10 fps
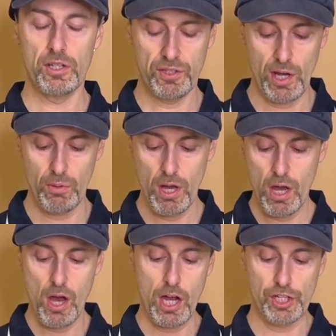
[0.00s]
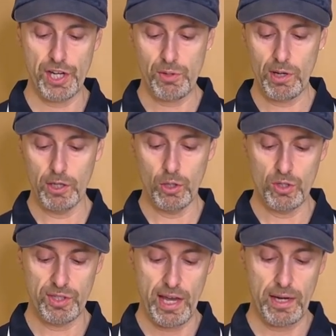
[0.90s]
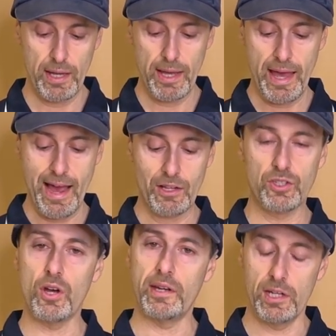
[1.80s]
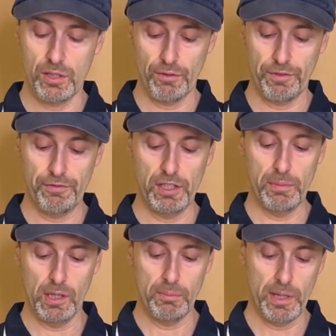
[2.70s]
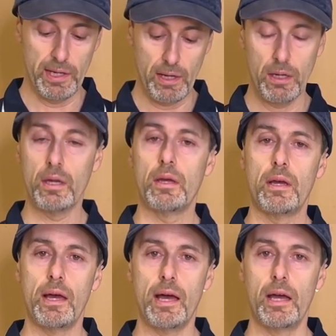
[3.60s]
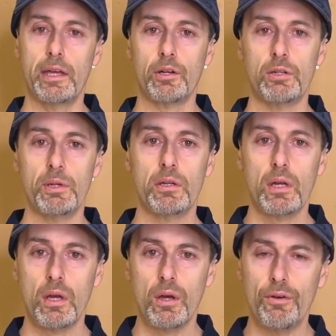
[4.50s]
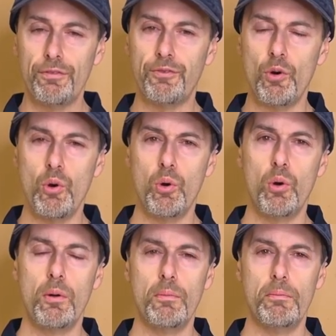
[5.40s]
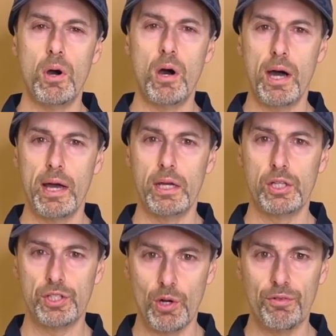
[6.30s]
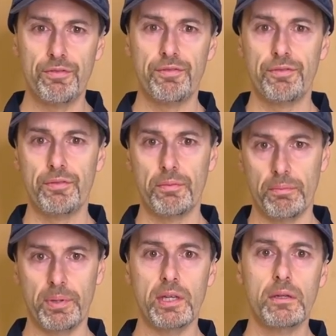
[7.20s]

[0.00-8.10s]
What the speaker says: So I generally use that outside edge 50 millimeter increment for my shelf pin